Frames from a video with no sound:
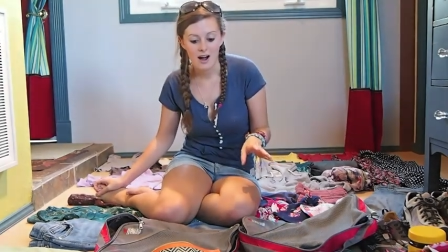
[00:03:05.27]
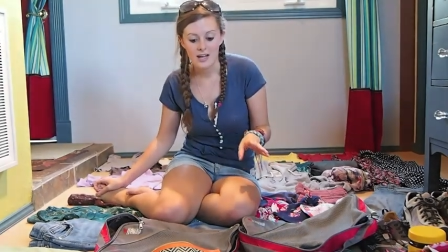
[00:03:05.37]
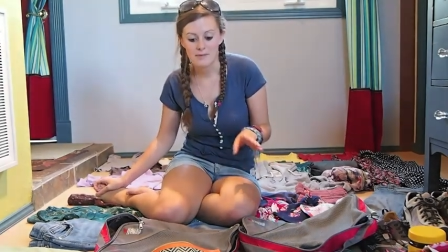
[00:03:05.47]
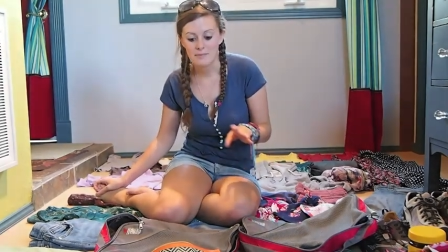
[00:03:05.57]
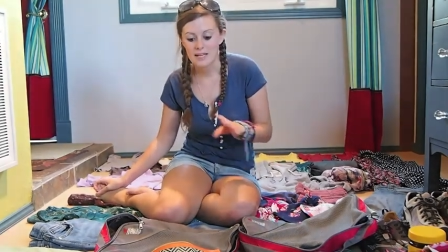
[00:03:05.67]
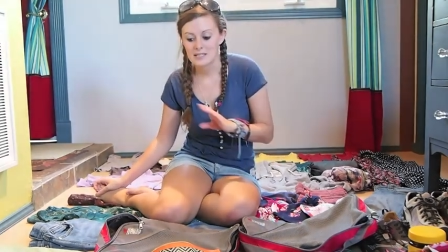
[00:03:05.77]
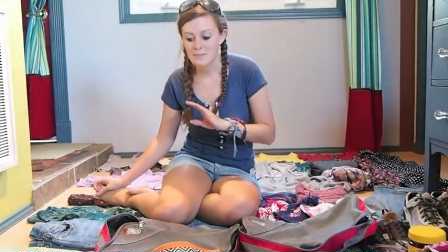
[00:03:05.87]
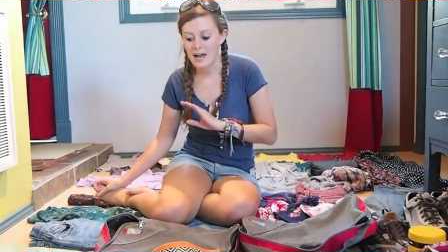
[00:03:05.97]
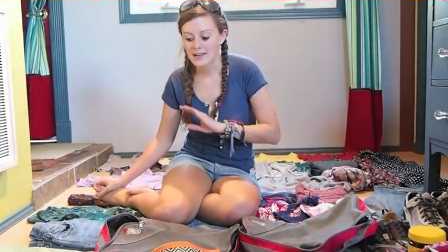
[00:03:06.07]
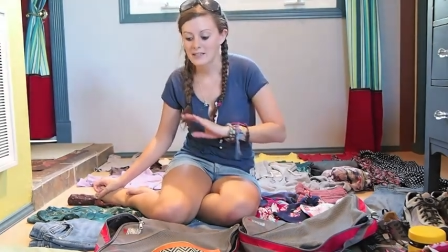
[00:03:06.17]
It makes
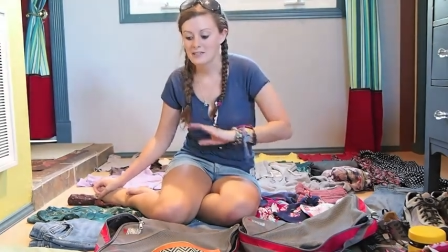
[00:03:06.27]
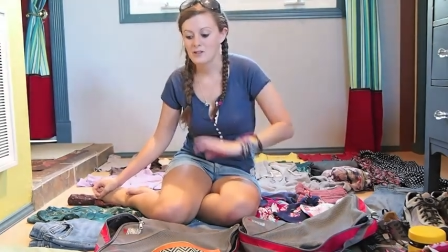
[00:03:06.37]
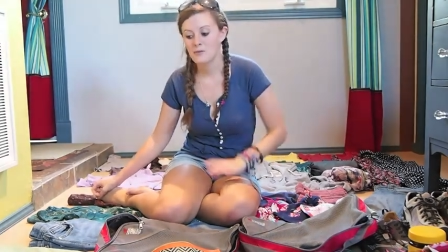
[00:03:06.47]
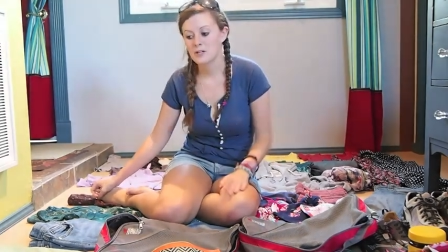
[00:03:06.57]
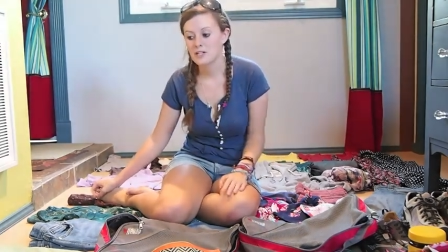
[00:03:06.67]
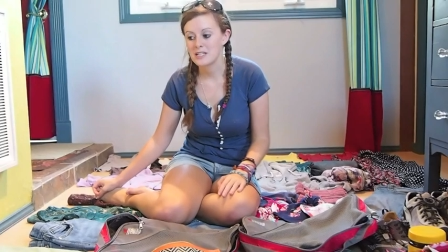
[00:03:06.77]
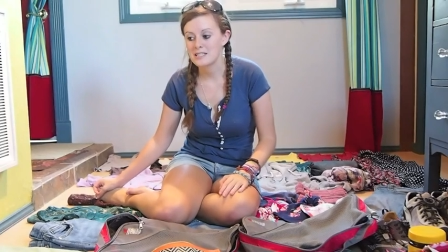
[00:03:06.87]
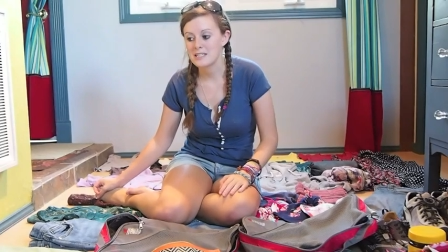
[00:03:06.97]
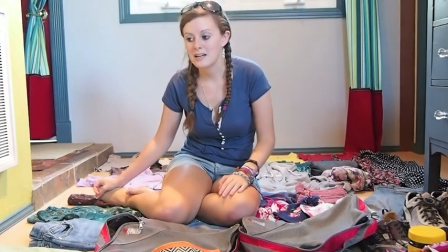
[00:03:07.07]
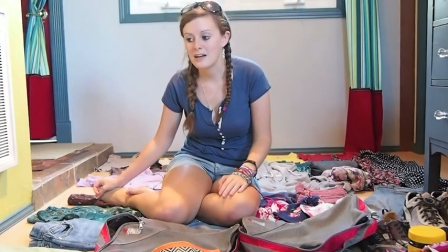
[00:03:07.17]
packing so much
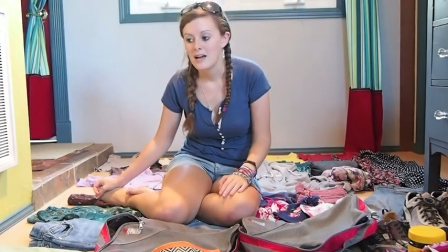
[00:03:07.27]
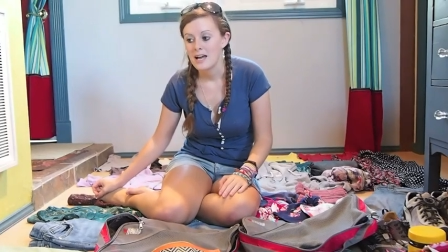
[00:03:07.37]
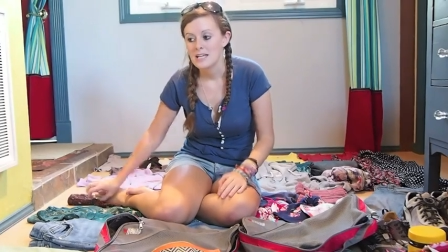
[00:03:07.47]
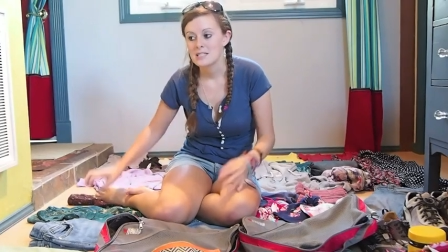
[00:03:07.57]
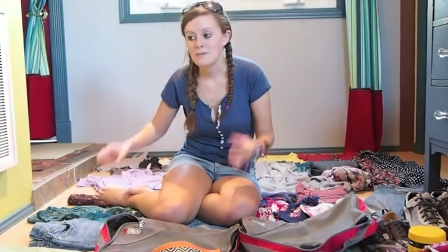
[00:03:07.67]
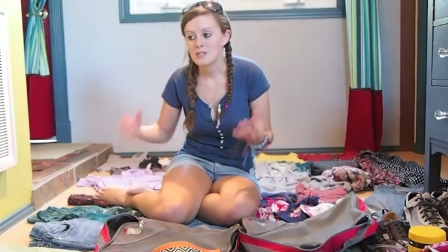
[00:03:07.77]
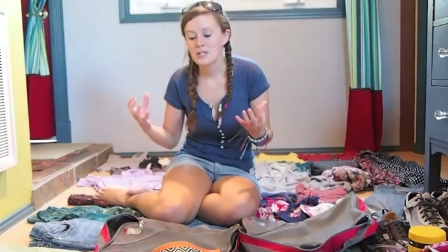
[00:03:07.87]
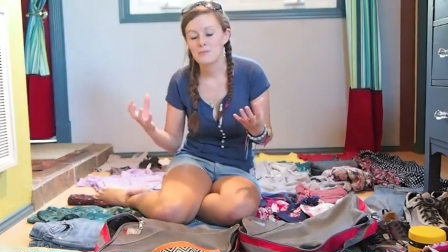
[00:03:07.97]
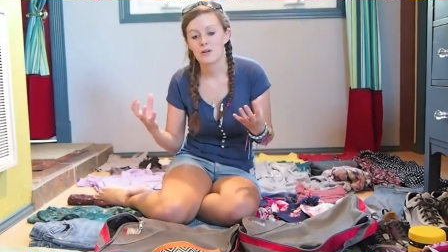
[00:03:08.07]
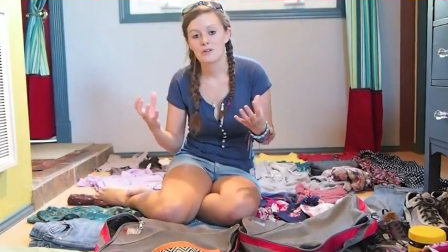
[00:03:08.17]
easier,
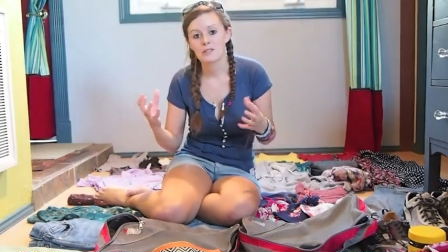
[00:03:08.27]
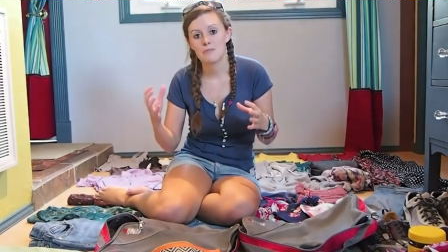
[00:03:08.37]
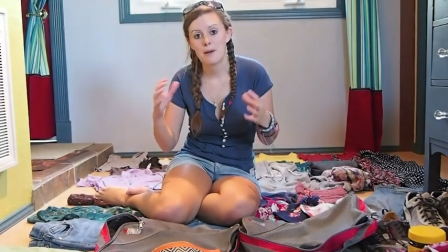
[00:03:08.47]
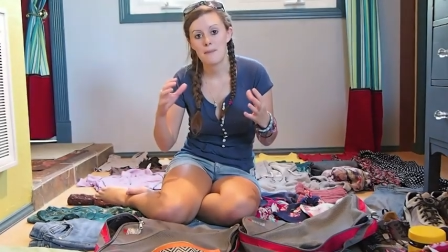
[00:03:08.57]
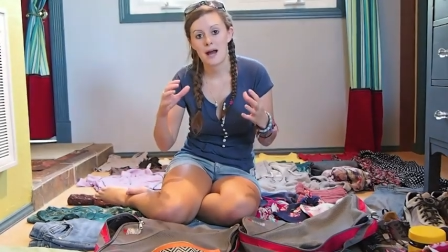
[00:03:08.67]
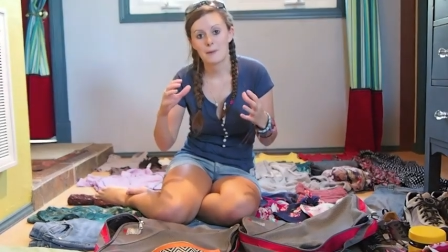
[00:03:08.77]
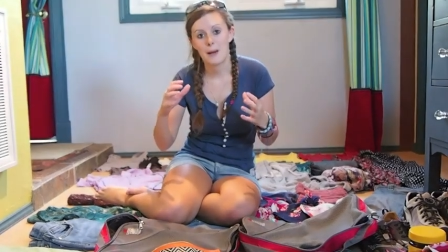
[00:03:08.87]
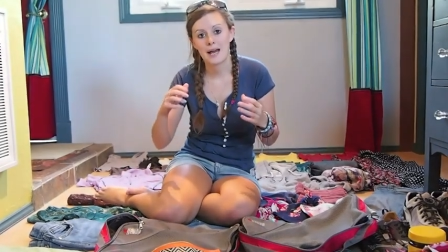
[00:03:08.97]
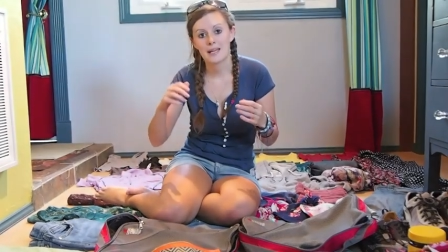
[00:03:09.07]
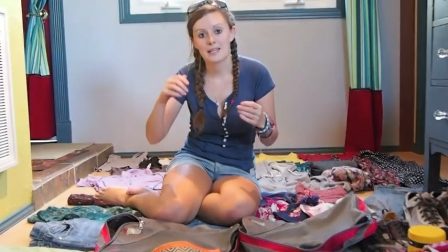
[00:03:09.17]
especially because my
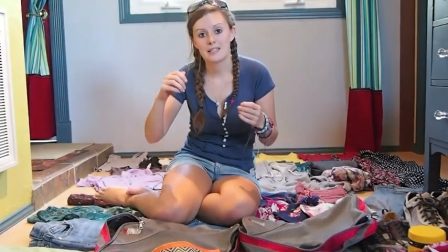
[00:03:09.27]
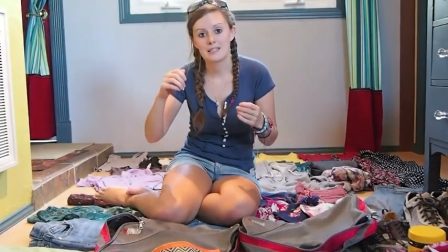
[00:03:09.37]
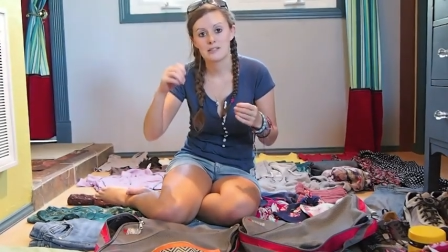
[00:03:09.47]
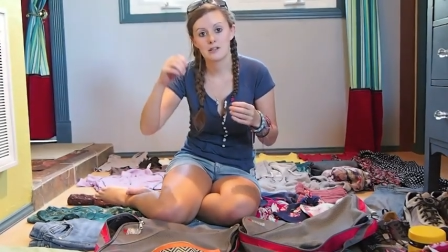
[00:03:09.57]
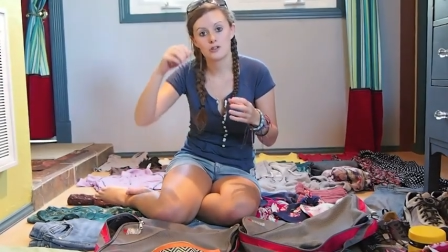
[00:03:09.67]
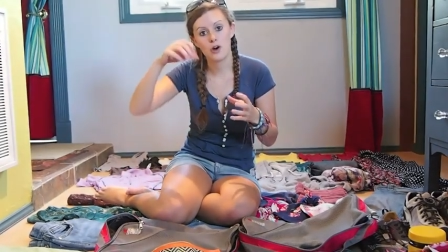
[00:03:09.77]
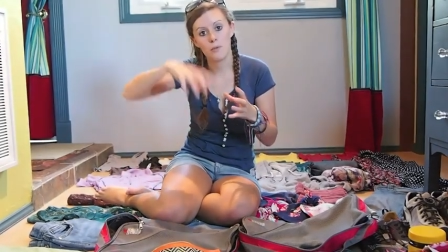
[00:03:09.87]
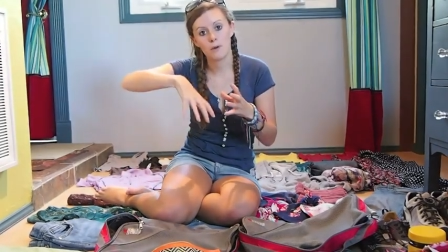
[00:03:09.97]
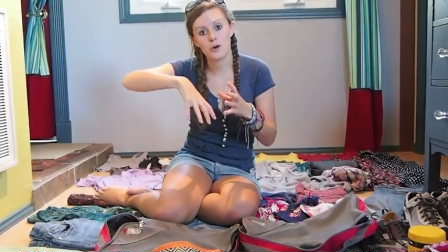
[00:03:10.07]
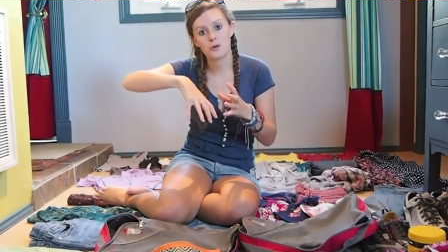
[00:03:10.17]
backpack is
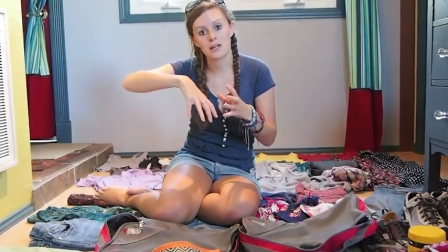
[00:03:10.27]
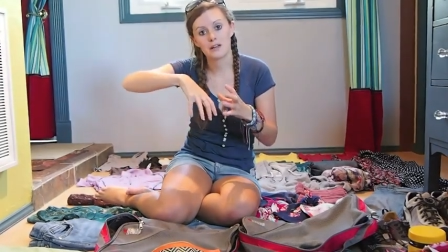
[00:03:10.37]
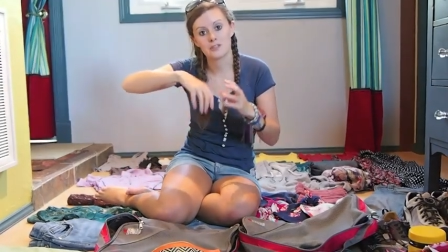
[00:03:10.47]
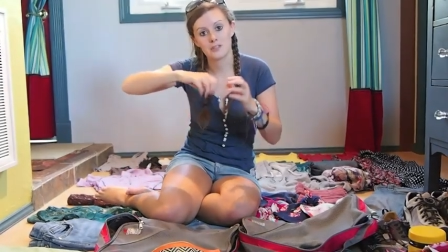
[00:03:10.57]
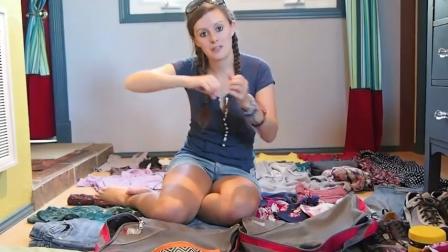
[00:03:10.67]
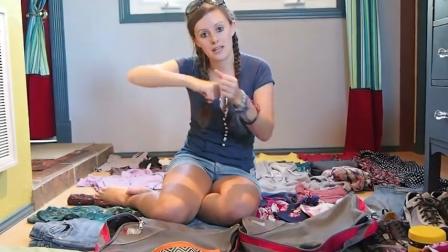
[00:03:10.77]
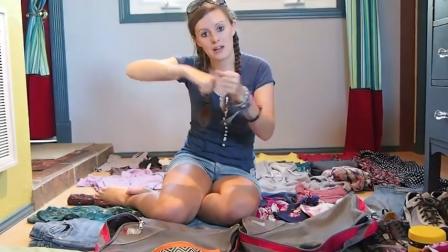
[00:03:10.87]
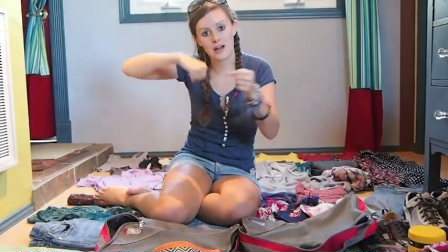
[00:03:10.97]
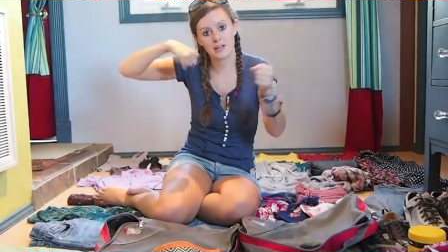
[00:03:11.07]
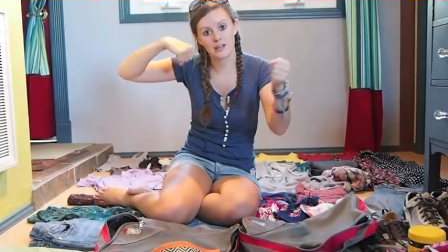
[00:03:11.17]
top loading, so that
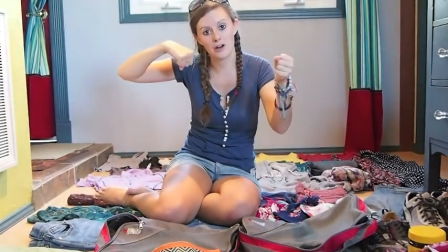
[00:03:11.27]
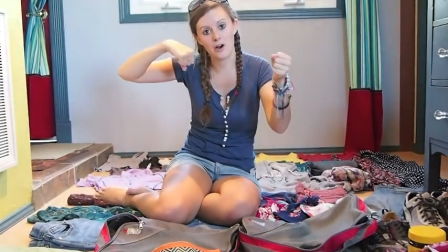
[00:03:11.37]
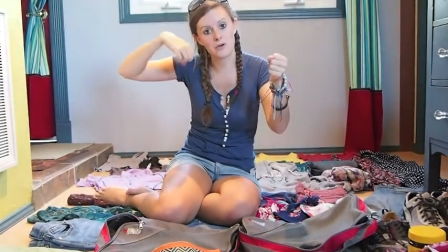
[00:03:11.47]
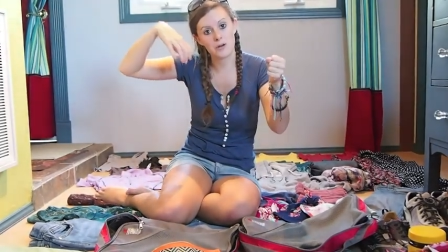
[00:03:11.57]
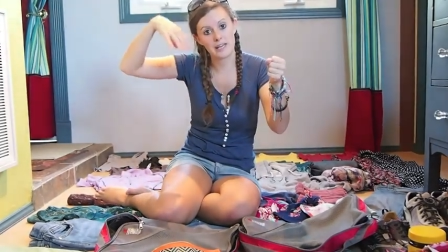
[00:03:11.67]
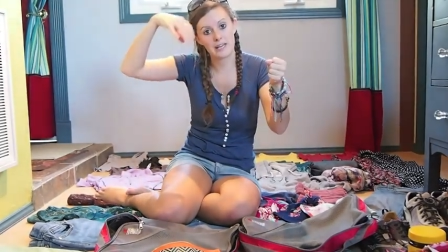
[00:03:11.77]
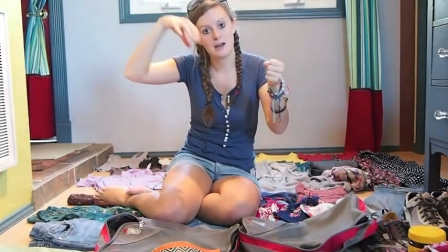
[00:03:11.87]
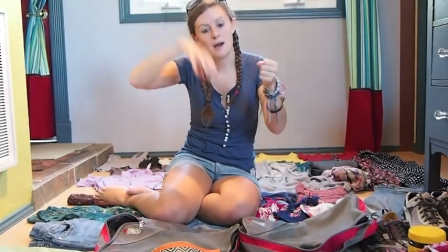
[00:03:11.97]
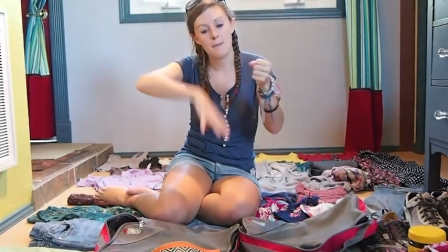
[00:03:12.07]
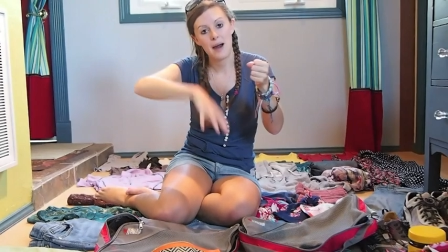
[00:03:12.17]
I can only
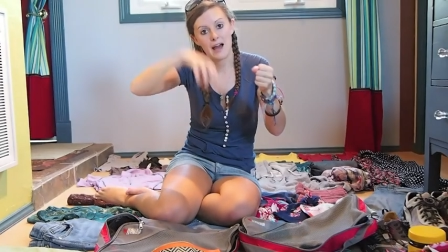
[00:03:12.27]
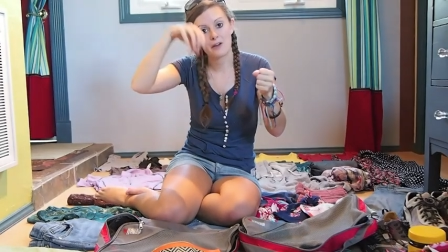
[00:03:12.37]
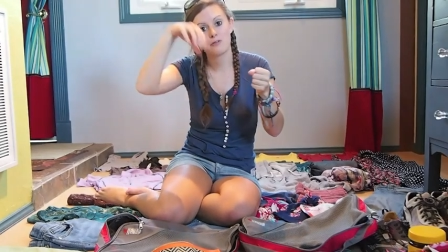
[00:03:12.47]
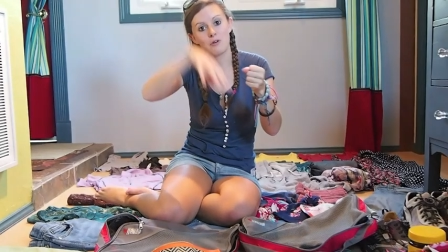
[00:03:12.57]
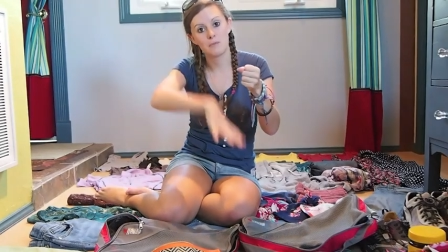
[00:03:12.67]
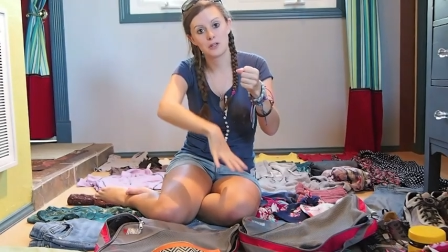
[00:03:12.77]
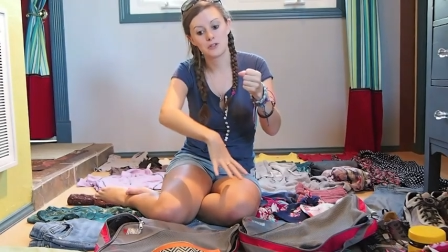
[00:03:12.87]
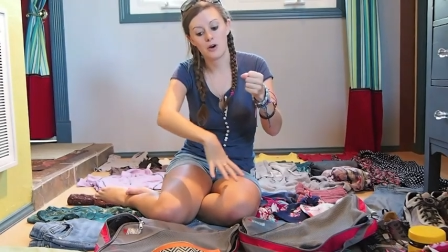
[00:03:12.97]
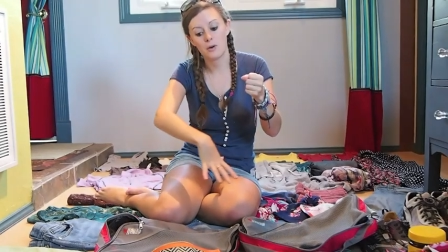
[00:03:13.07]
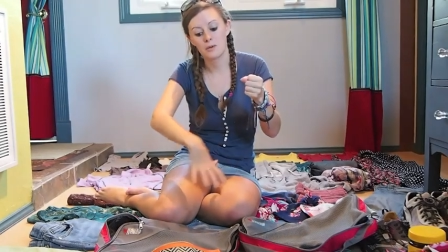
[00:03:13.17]
pack from the
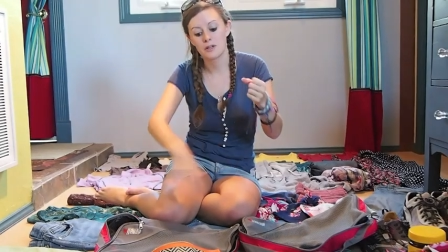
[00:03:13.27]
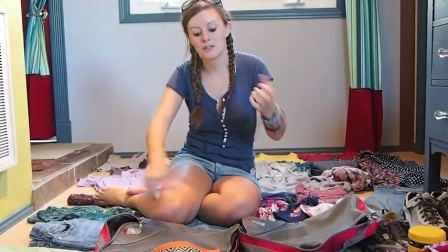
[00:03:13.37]
top.